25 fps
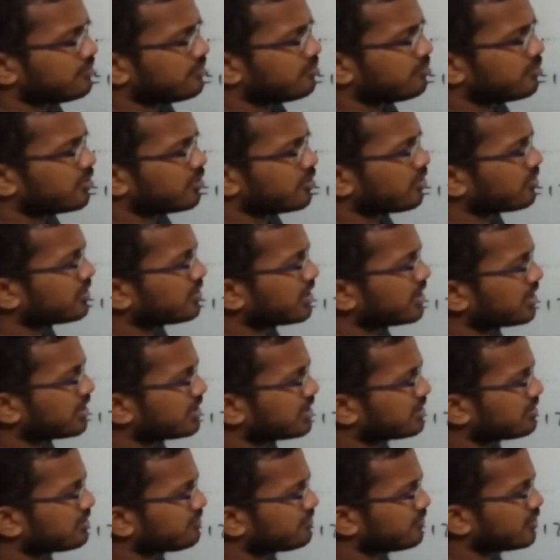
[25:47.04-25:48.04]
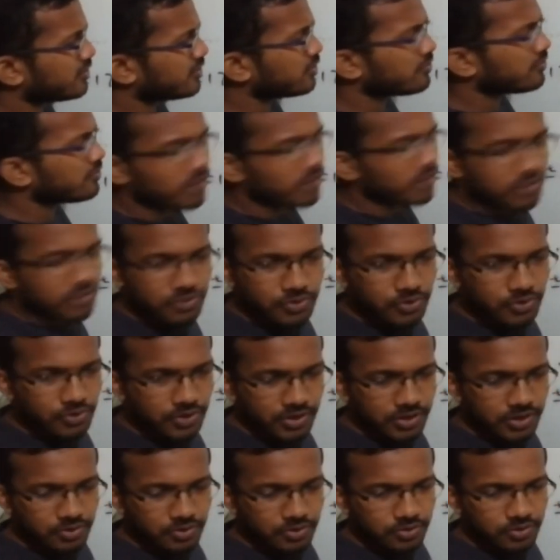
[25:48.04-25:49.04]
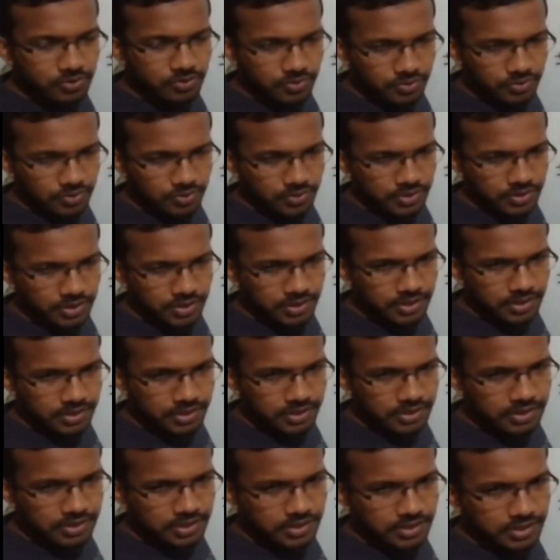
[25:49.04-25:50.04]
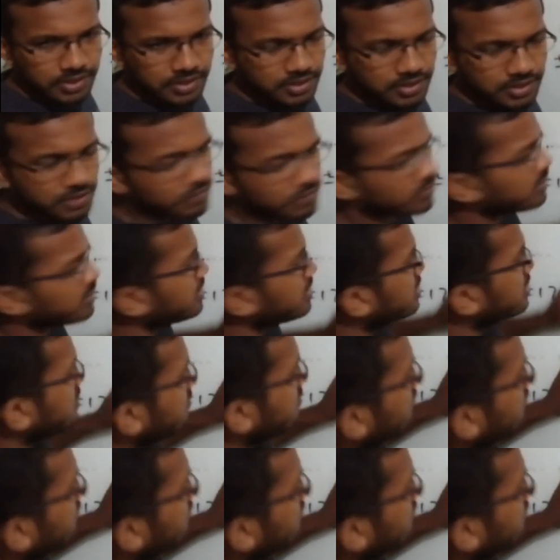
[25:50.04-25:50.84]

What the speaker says: Beyond that, we don't want to go into the nuclear